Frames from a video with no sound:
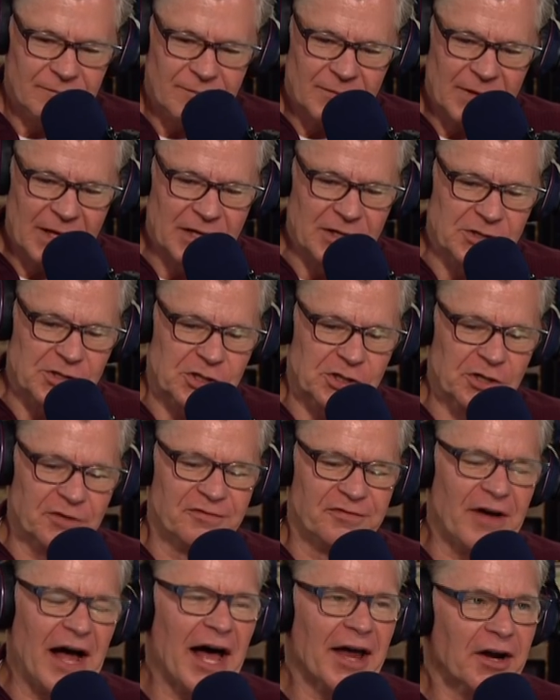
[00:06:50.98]
He's
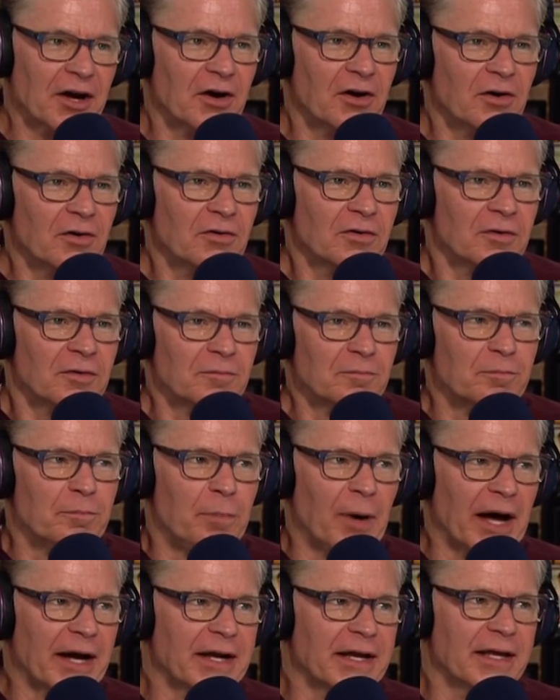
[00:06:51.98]
Chavano
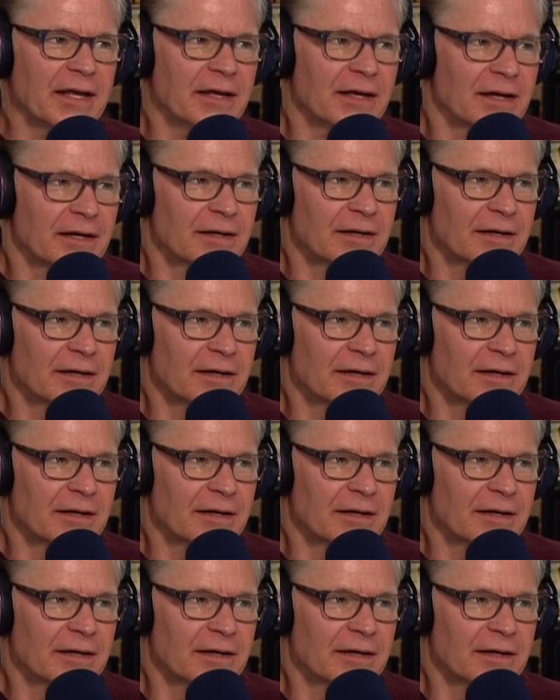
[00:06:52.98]
Buddy